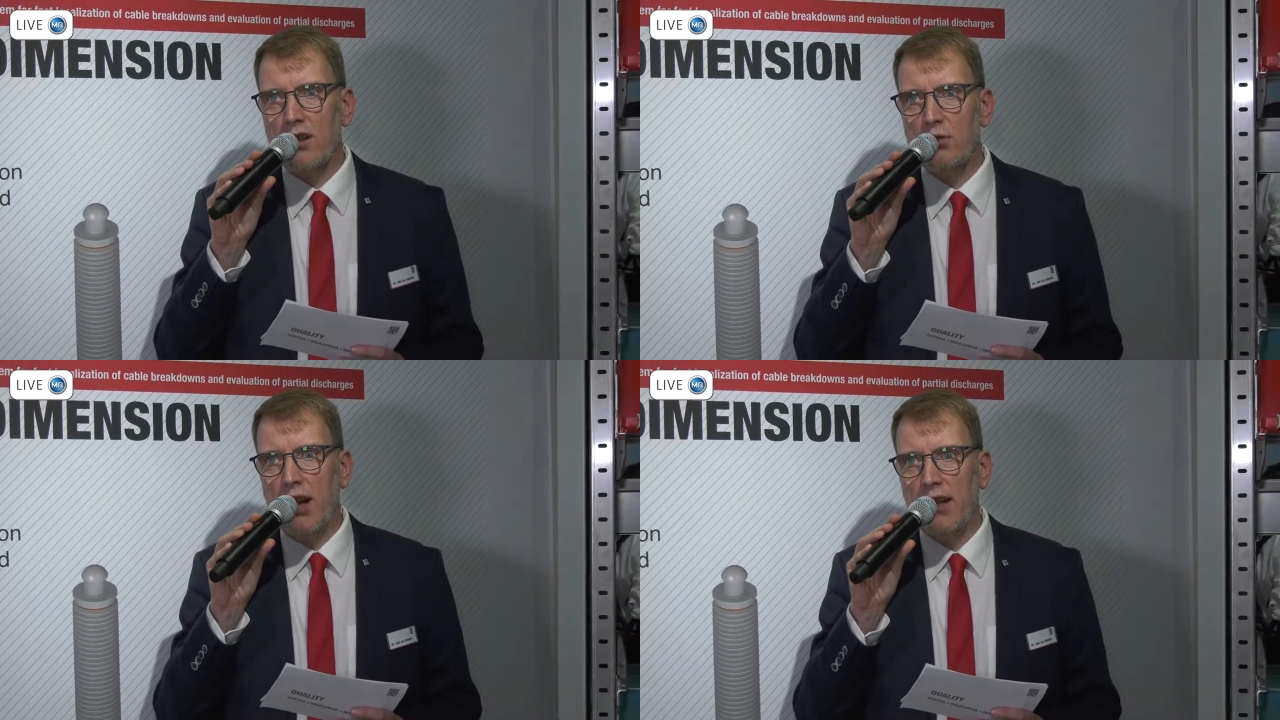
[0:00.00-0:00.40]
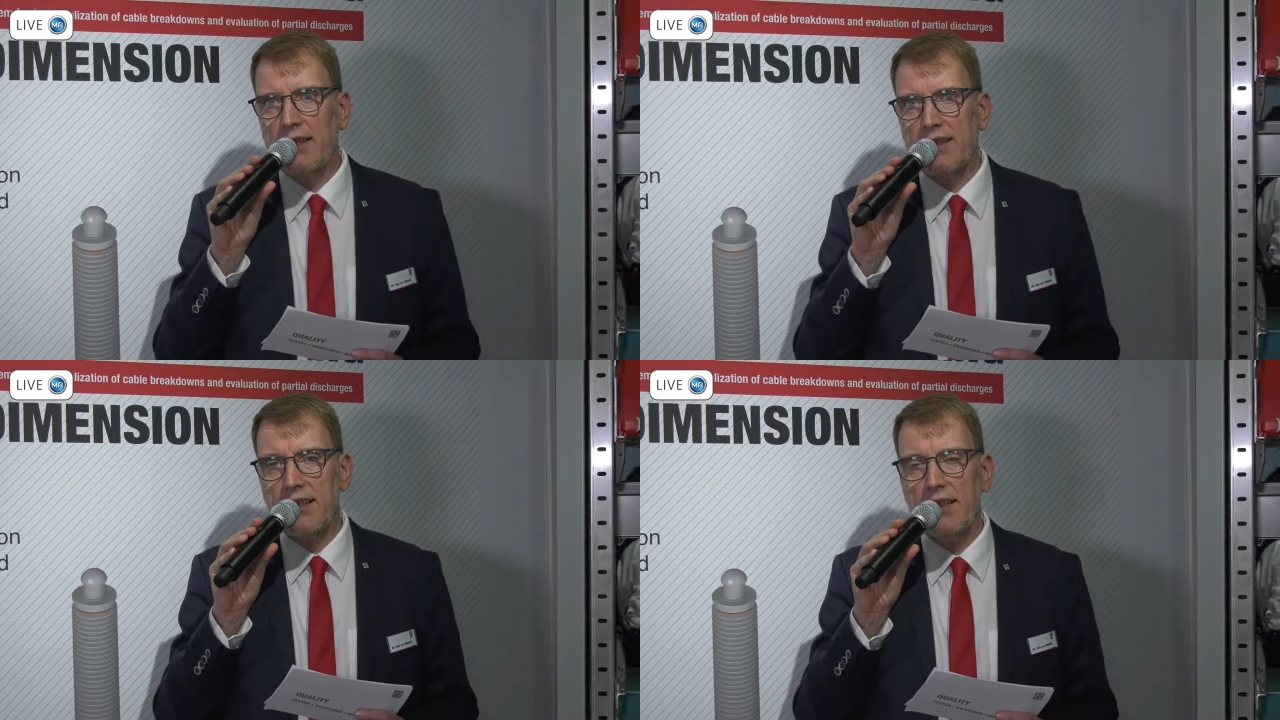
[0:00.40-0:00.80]

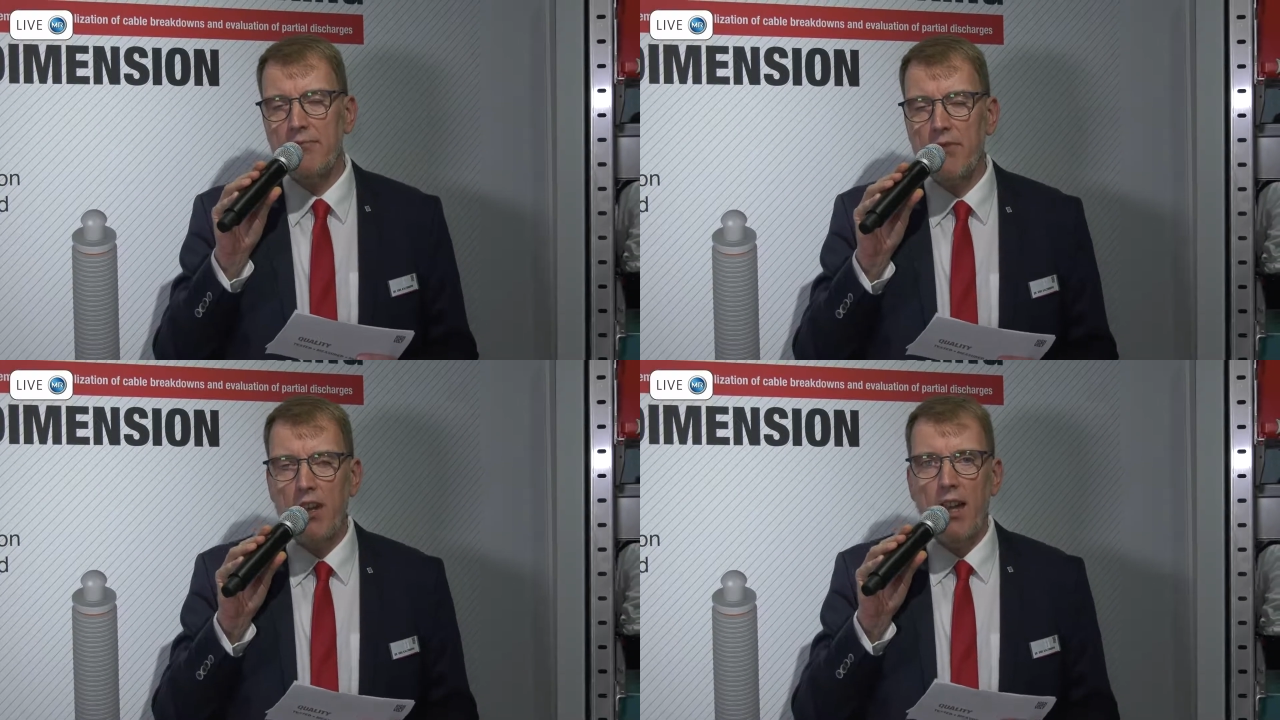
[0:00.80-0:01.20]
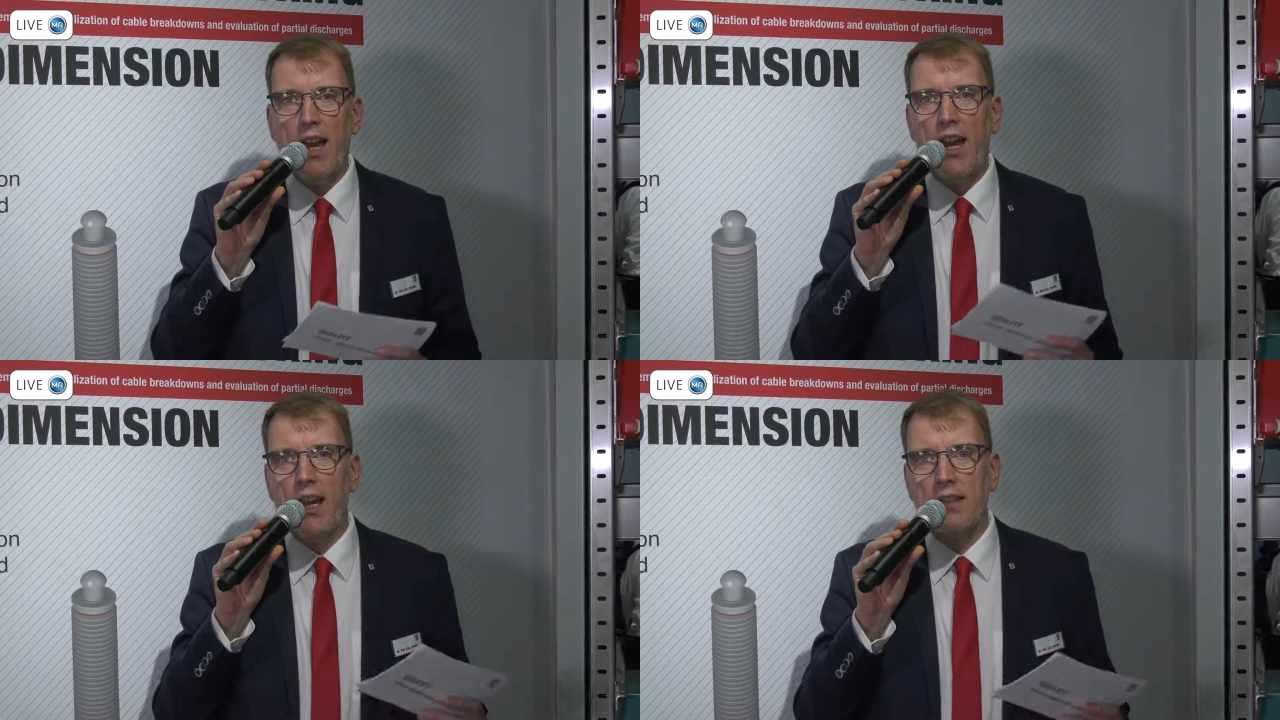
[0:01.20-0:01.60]
QISC,
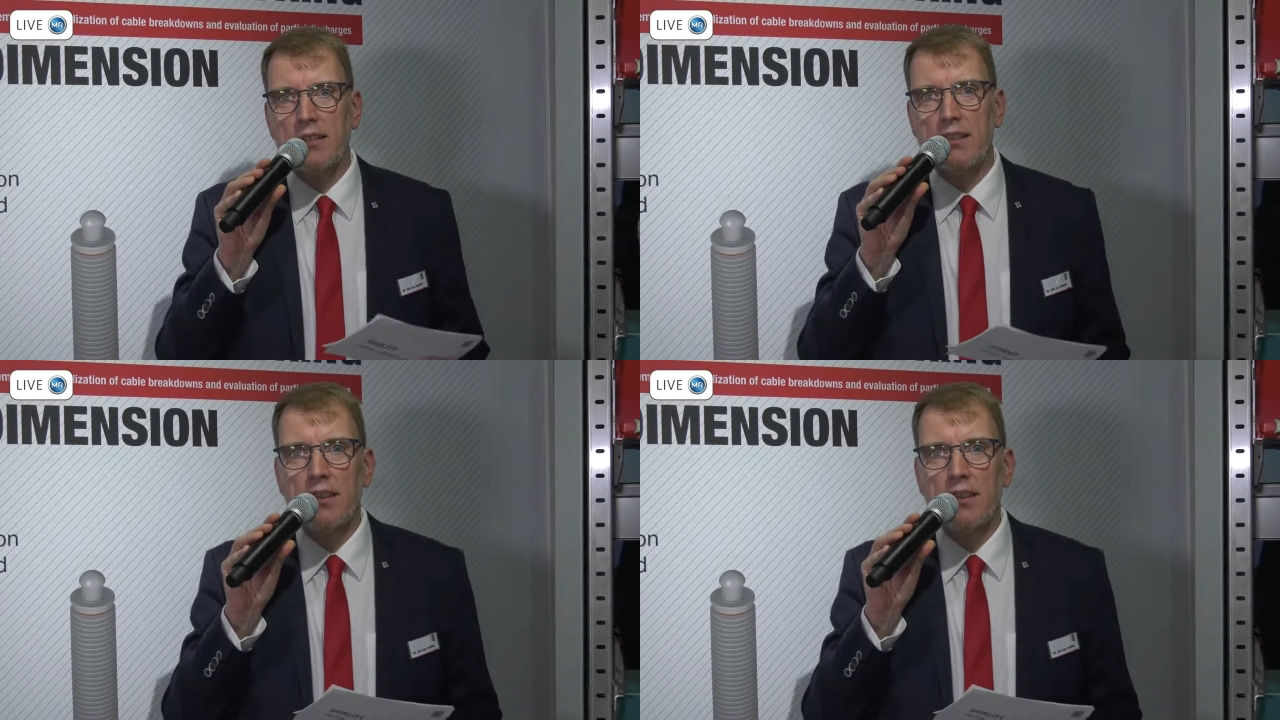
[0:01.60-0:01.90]
and